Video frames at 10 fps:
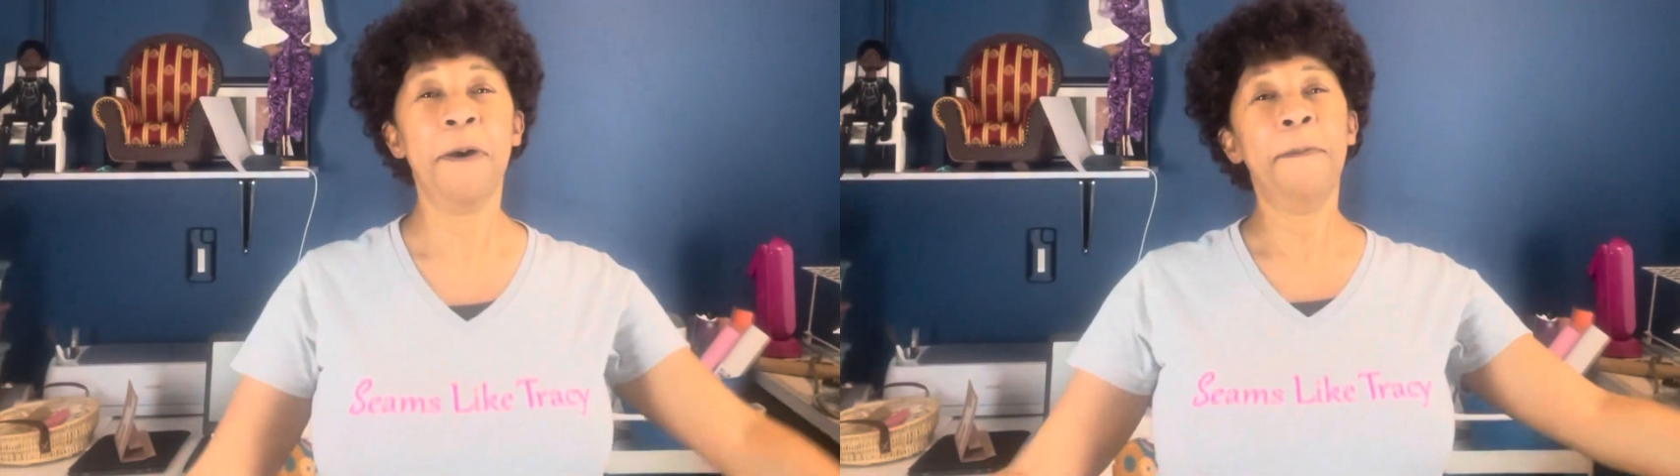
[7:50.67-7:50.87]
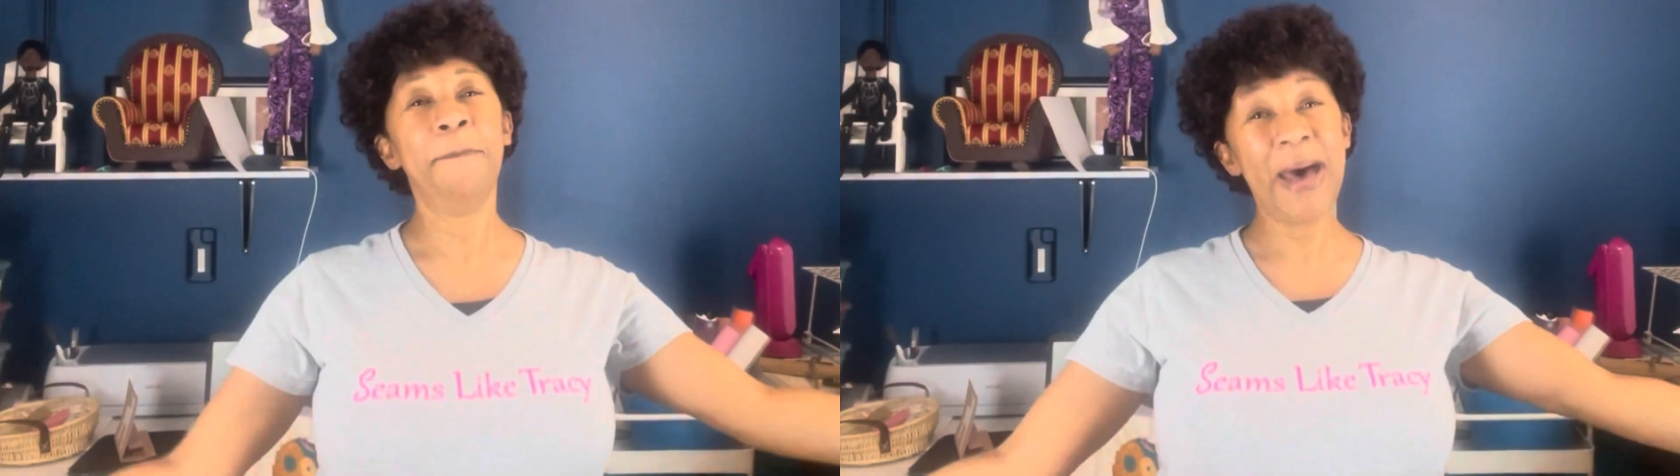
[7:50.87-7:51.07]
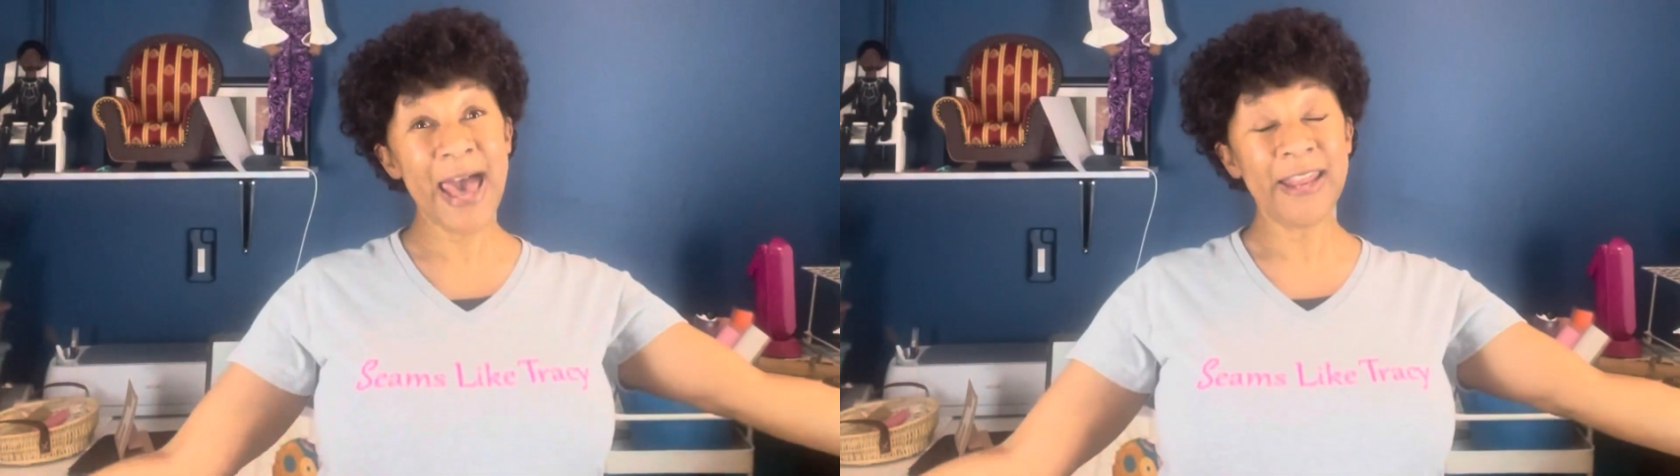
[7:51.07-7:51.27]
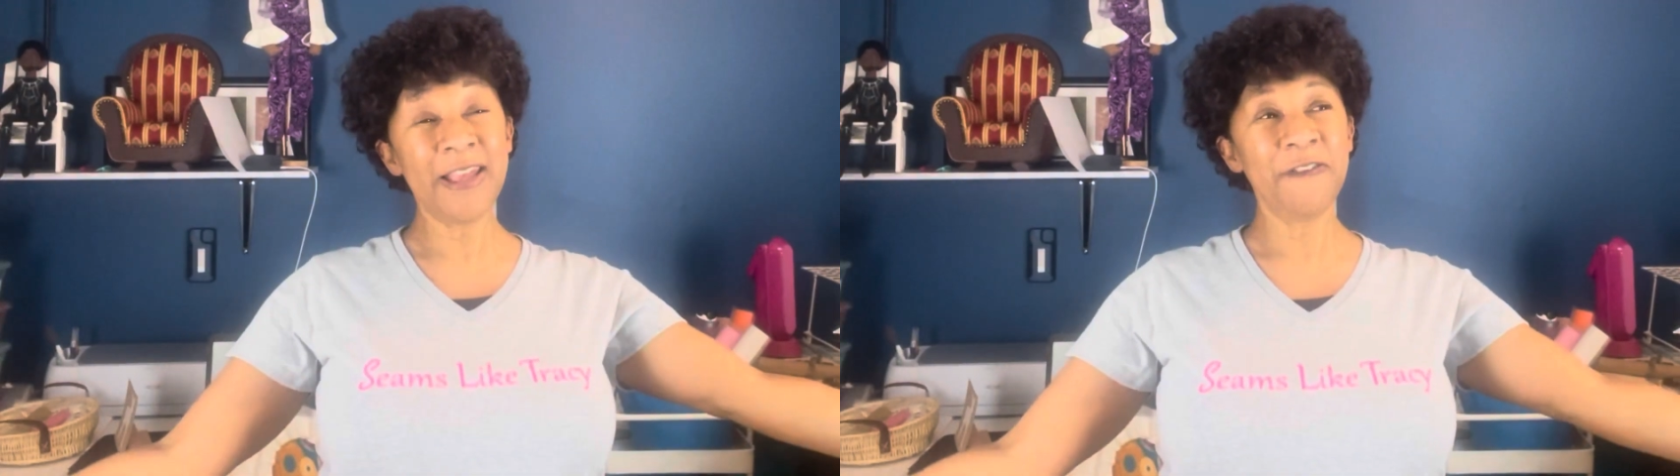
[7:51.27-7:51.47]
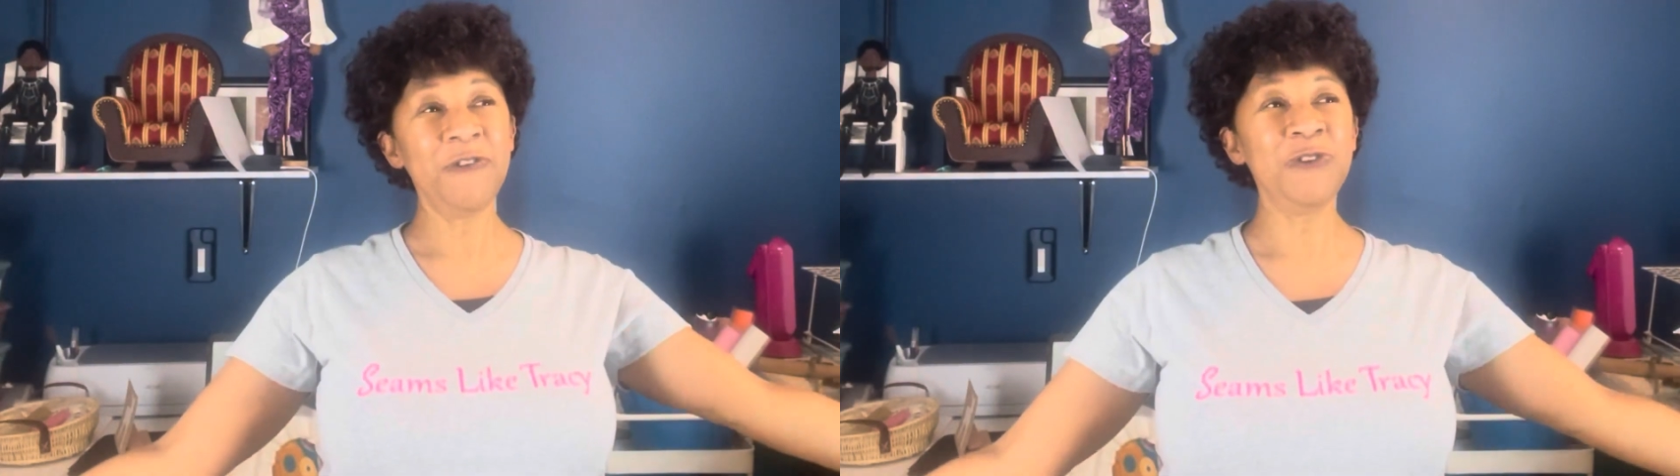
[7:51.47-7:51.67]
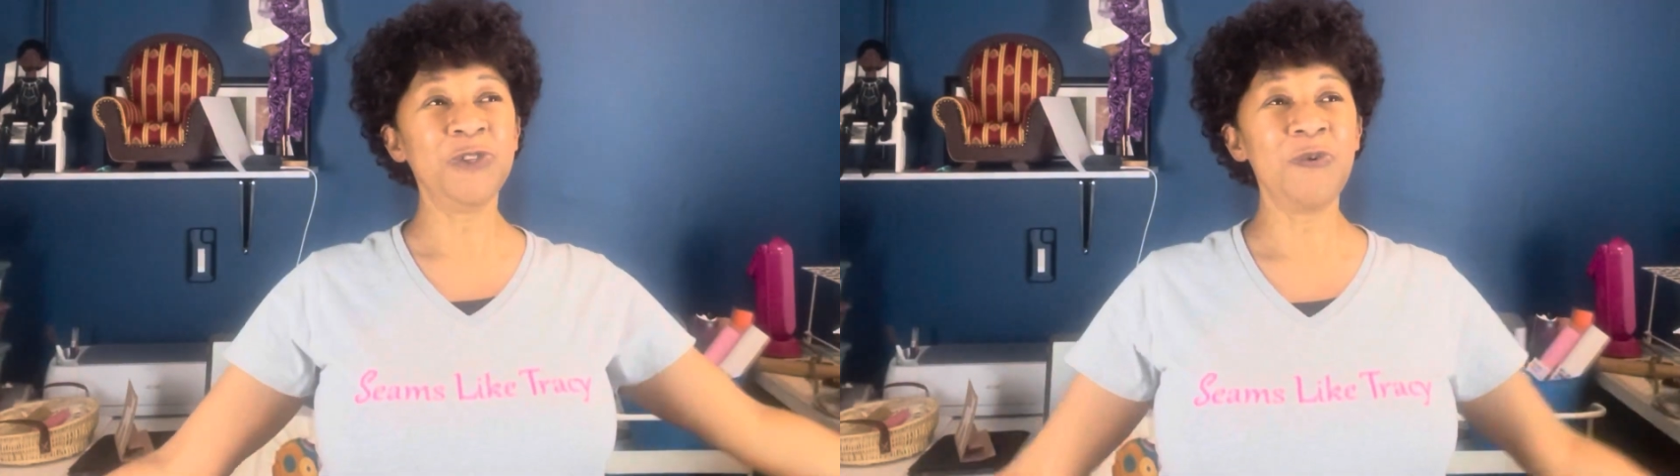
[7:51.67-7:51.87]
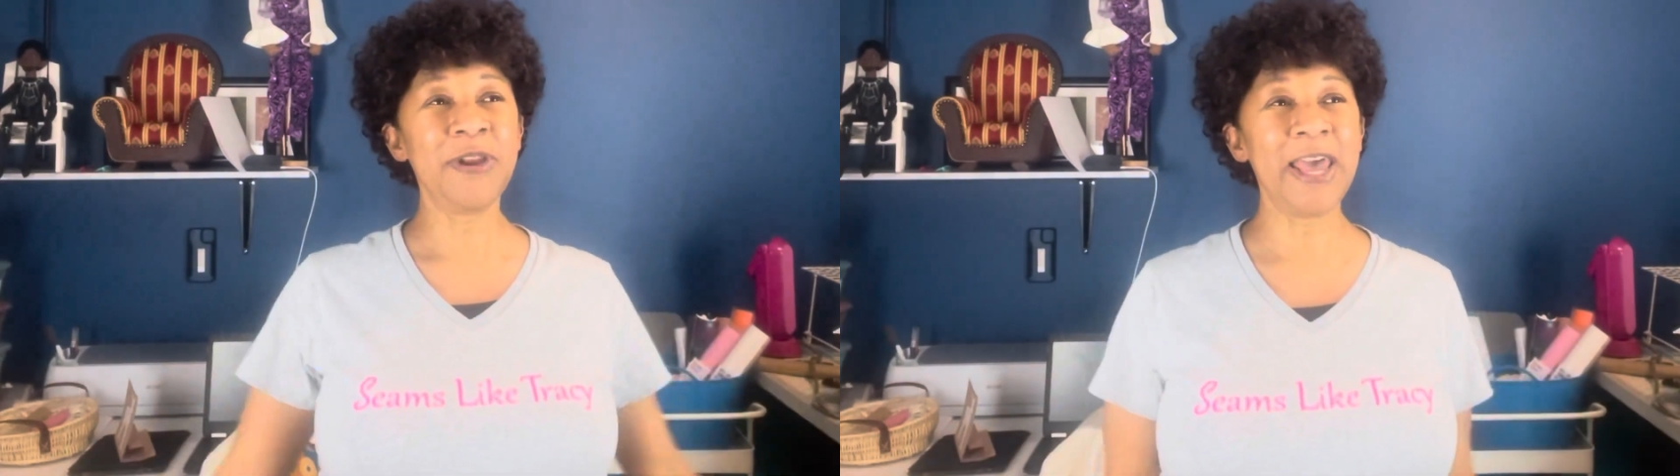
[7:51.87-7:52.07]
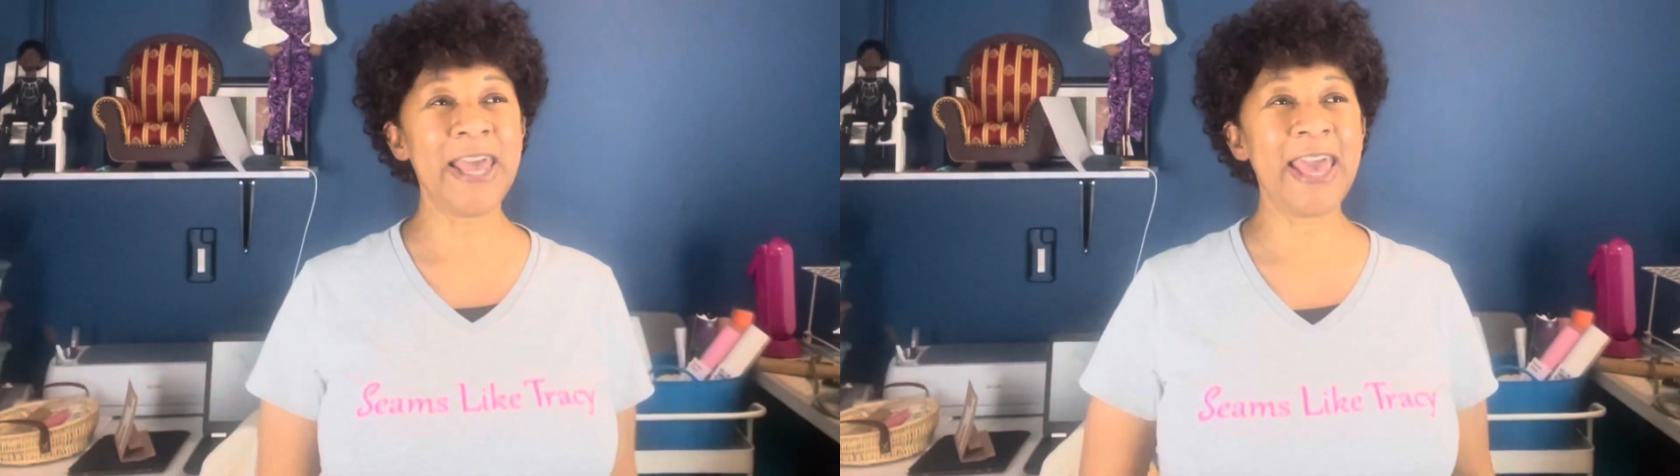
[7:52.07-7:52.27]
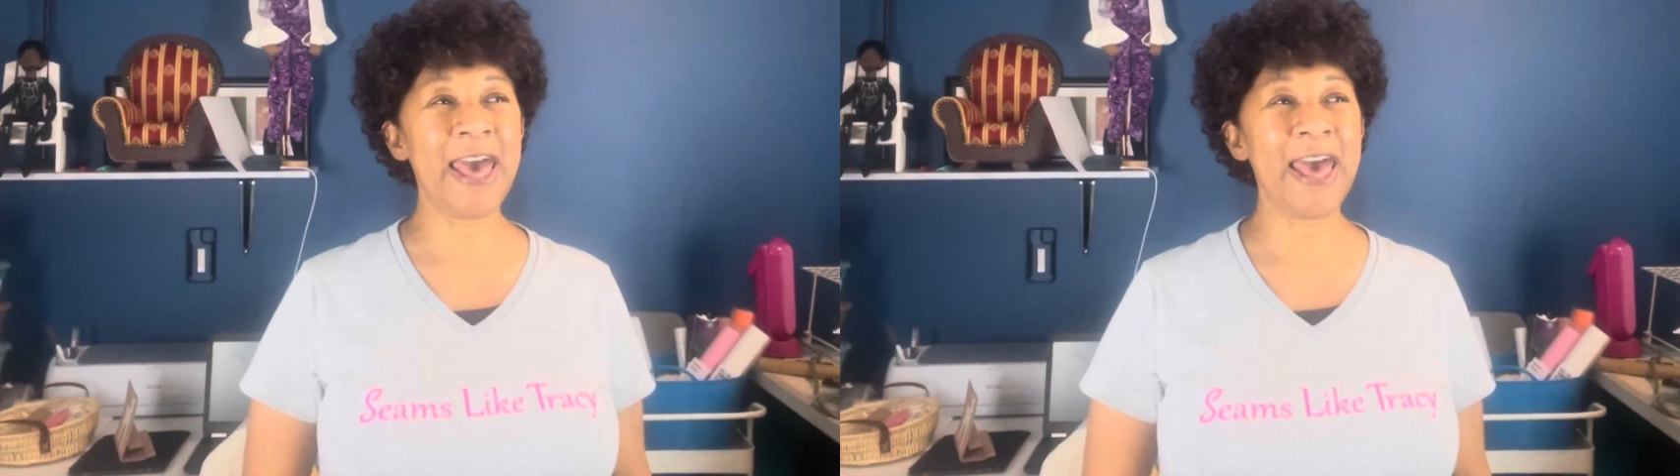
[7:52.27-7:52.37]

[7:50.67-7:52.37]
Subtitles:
But if you just want to hang